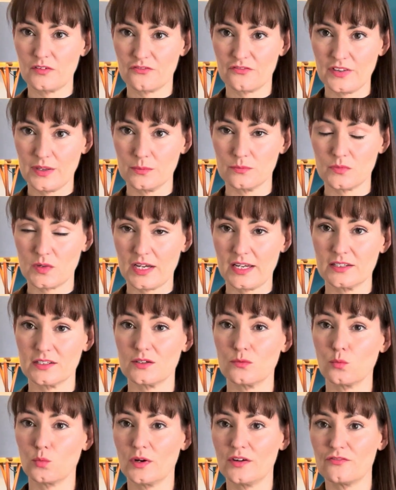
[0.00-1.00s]

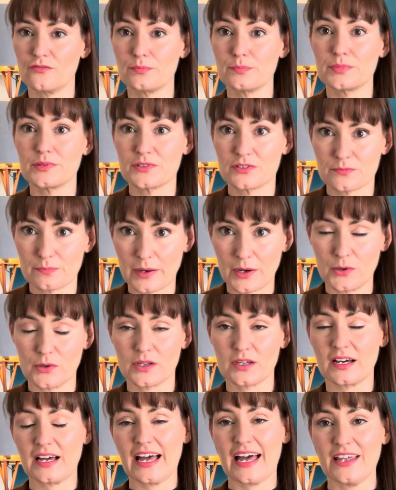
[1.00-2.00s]
with
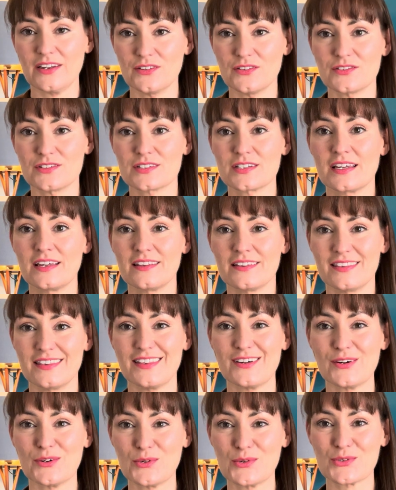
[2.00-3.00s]
bespoke and
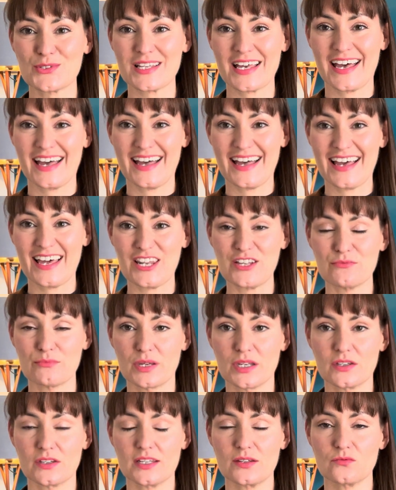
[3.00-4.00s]
the horsehair
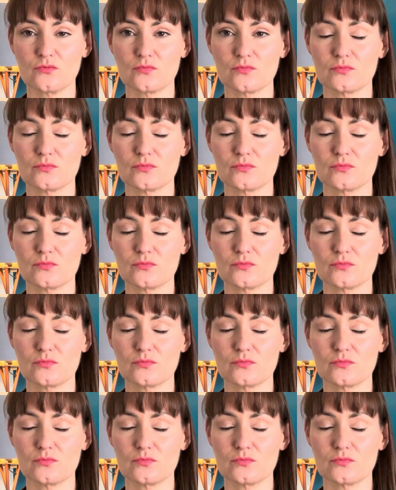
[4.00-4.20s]
element,